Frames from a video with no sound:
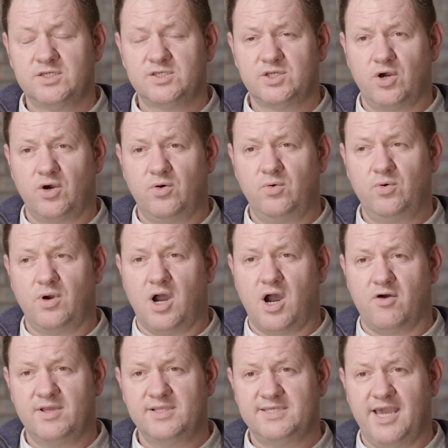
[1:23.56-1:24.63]
So
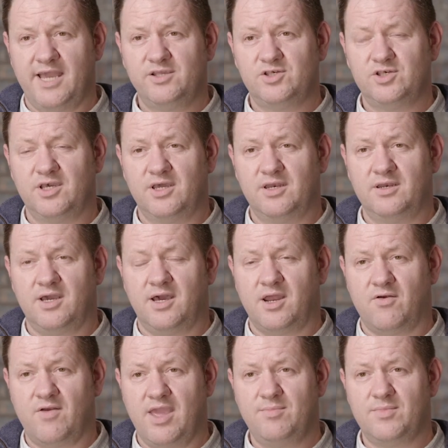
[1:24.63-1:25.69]
our intention and
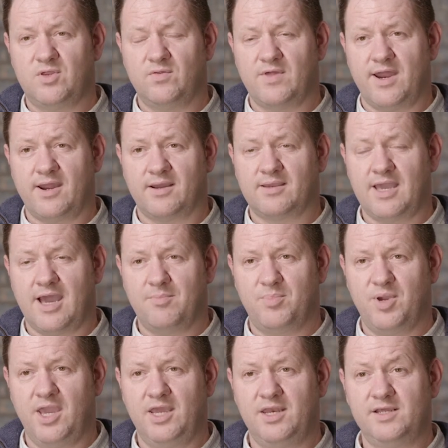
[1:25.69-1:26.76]
our aim through that
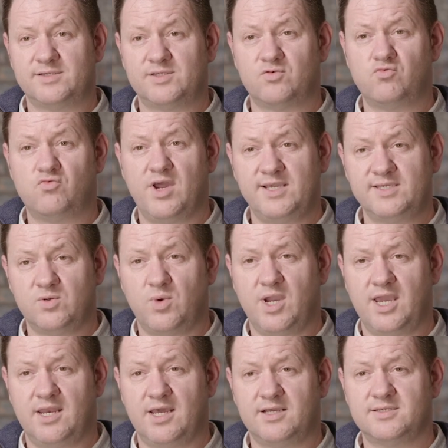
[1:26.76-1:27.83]
campaign is to raise
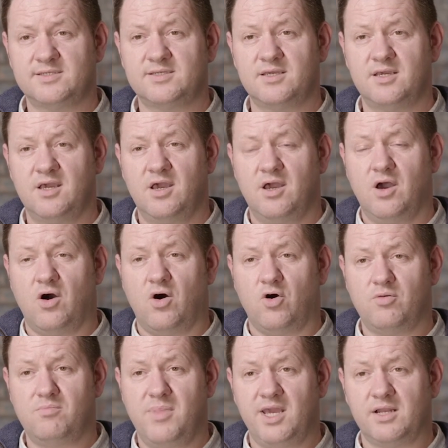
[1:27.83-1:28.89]
awareness
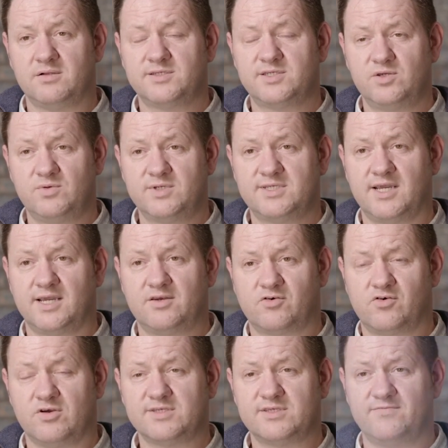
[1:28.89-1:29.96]
on male suicide
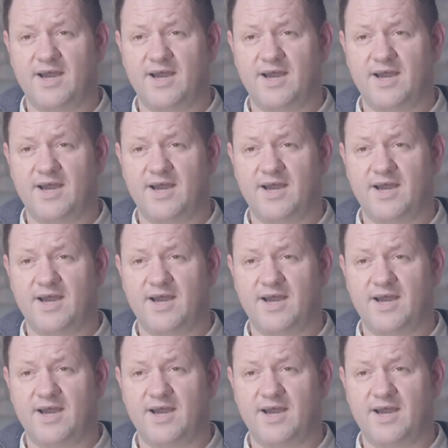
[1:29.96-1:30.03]
across the